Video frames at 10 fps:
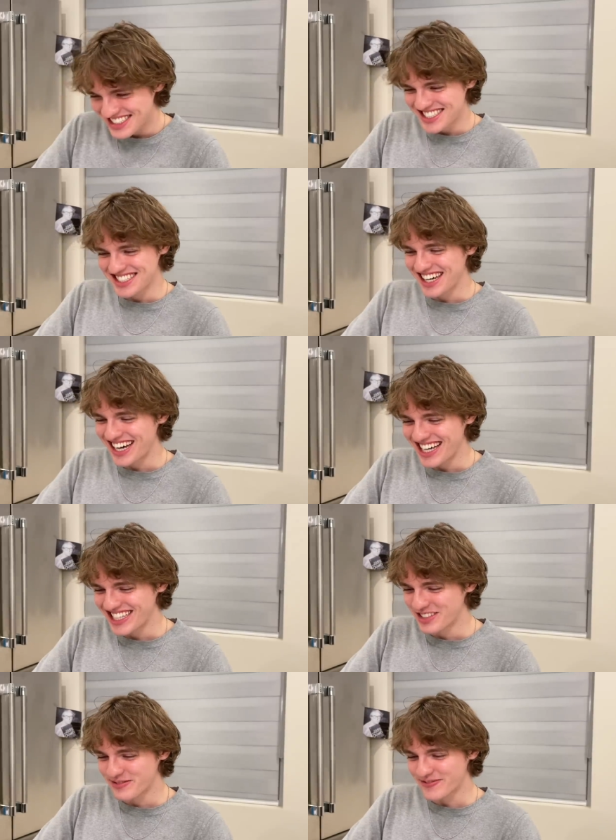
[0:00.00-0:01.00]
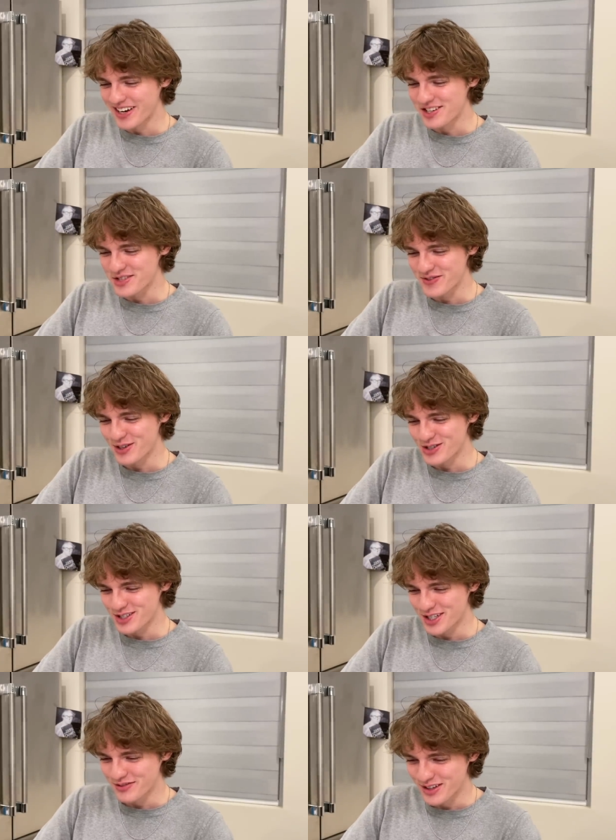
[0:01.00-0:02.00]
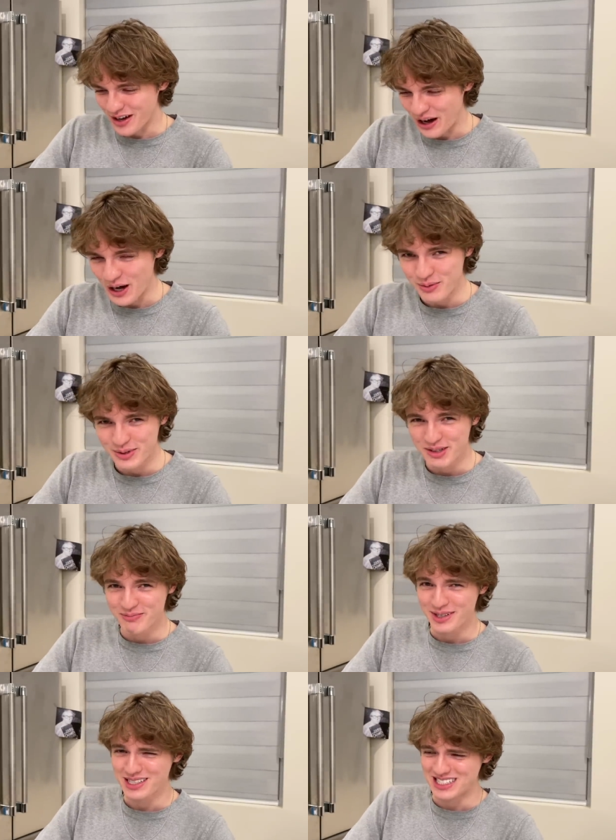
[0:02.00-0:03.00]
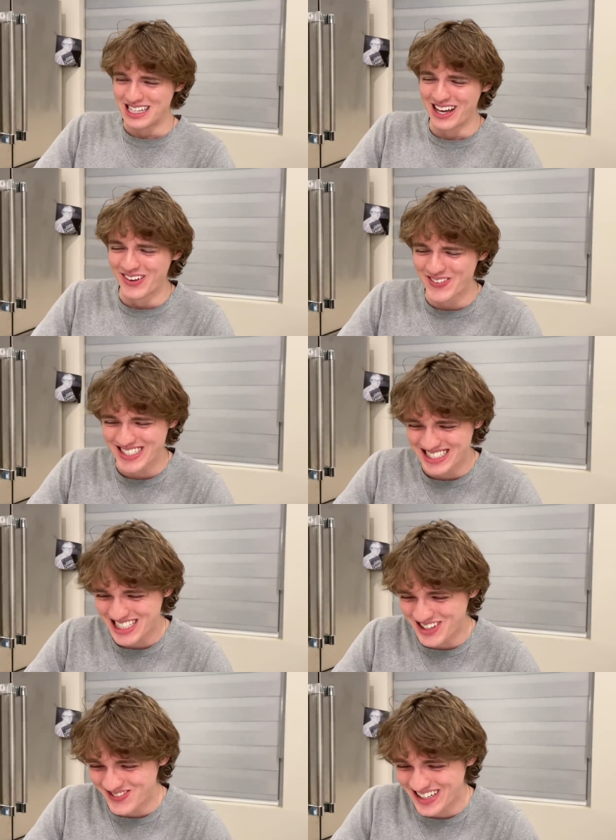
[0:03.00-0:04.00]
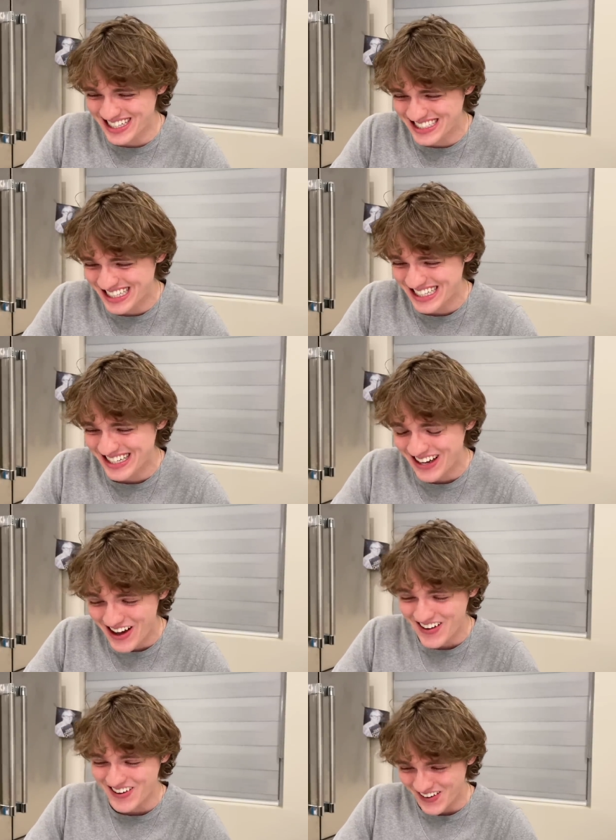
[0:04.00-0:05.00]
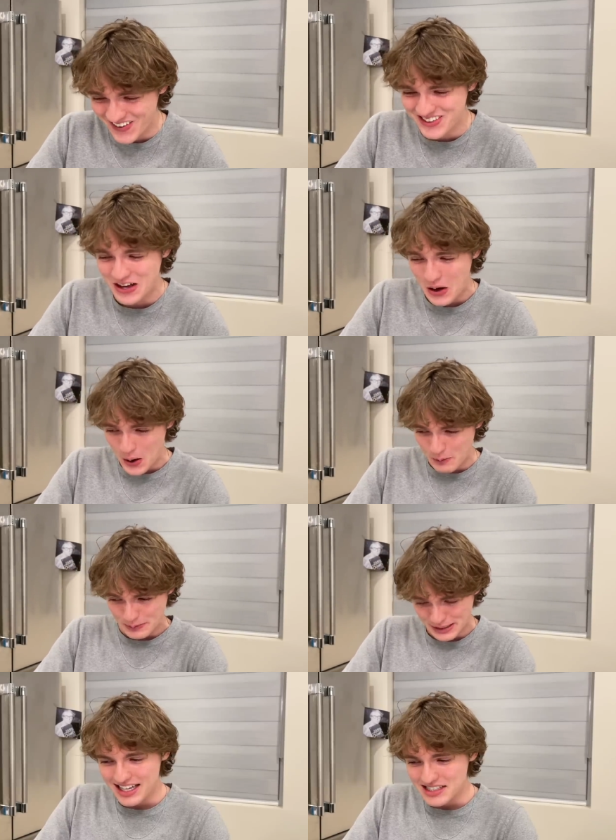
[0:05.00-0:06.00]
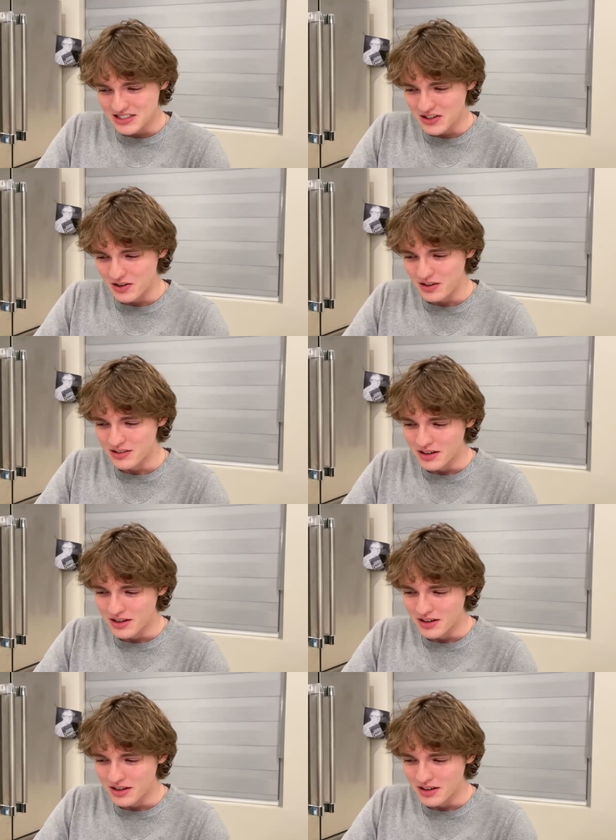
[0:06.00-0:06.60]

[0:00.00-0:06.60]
She's got the French version of The Hobbit, but it's for some reason not called The Hobbit. It's called